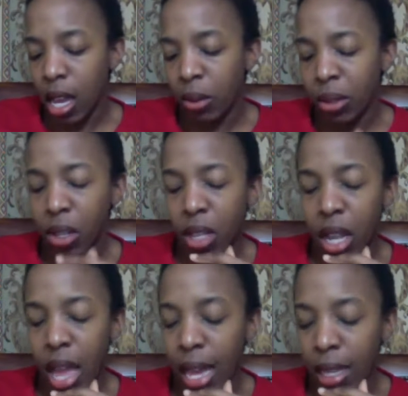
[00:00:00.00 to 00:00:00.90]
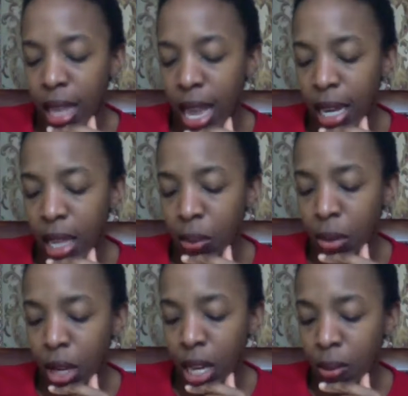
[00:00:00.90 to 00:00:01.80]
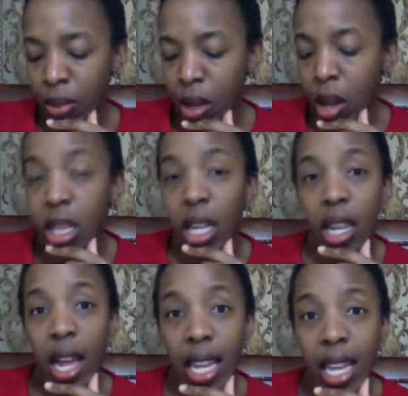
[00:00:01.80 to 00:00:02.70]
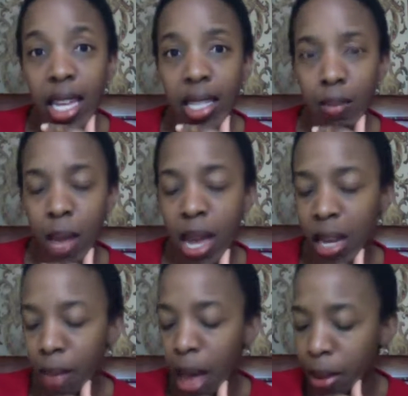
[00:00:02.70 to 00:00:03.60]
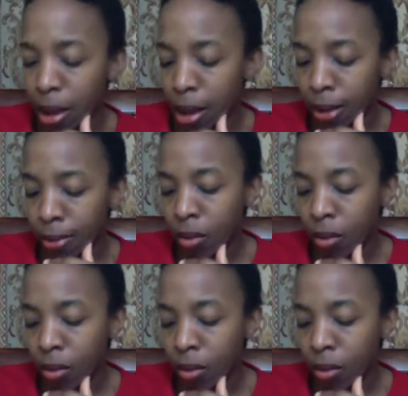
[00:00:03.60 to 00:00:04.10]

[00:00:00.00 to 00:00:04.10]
it was near the end of the book, and it was called The Luckiest Man in Babylon.